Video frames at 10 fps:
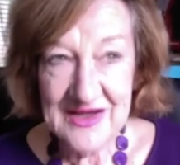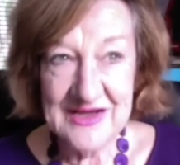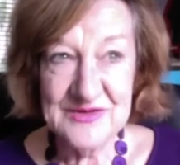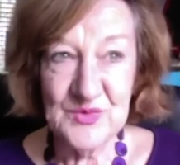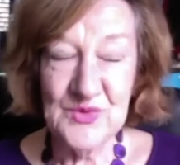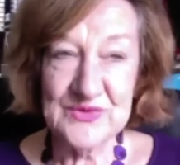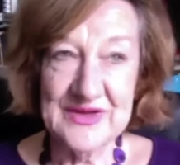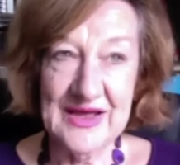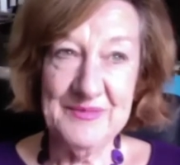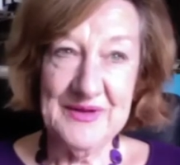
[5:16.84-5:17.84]
walked the
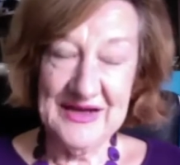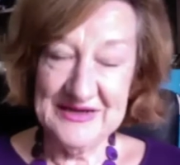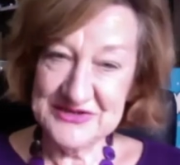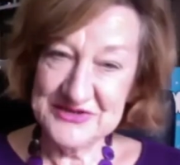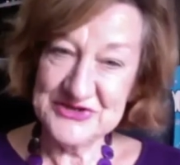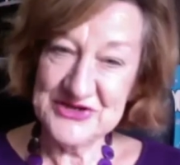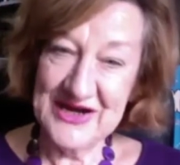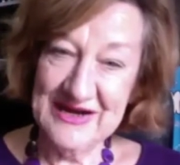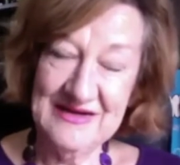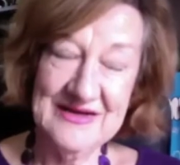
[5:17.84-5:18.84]
Appalachian
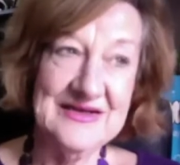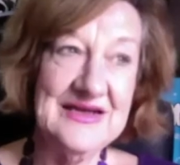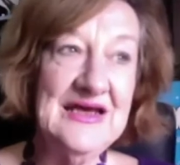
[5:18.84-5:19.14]
Trail and